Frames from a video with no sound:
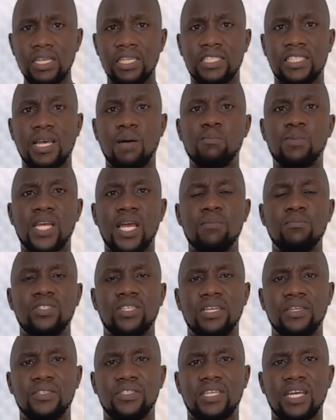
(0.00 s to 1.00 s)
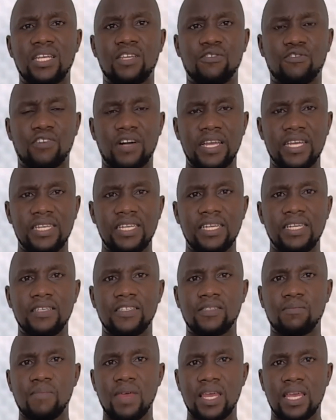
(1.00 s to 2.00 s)
sometimes the research
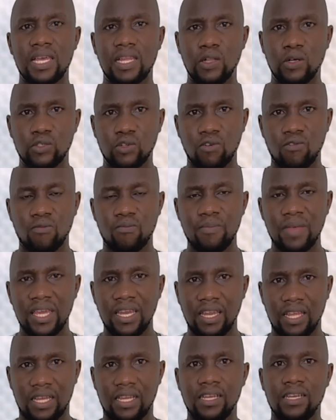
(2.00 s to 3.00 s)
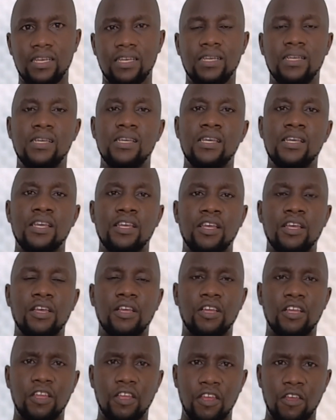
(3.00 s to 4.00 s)
findings make a lot of meaning
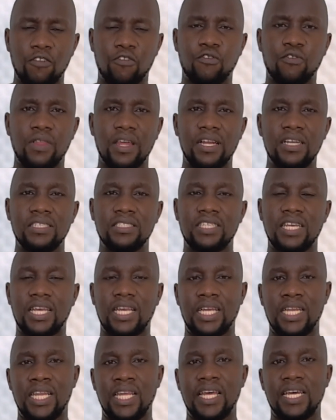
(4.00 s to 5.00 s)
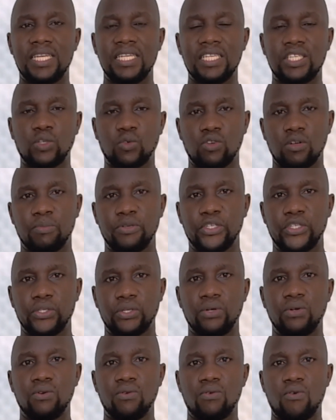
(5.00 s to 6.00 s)
if there is a clear
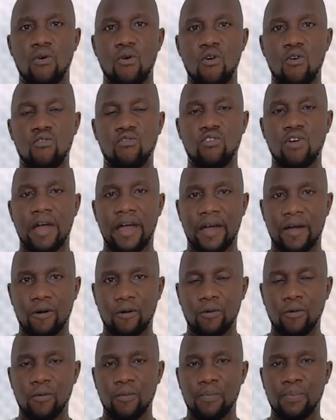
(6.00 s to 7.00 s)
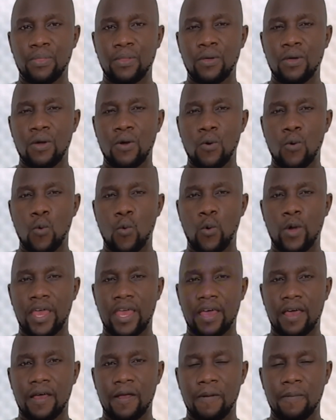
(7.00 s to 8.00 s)
description of how,
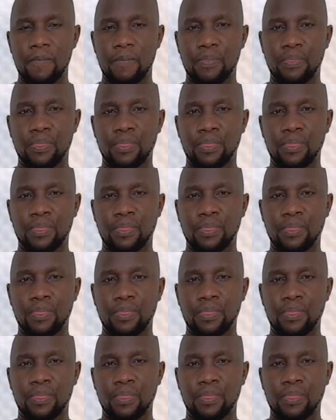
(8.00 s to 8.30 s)
where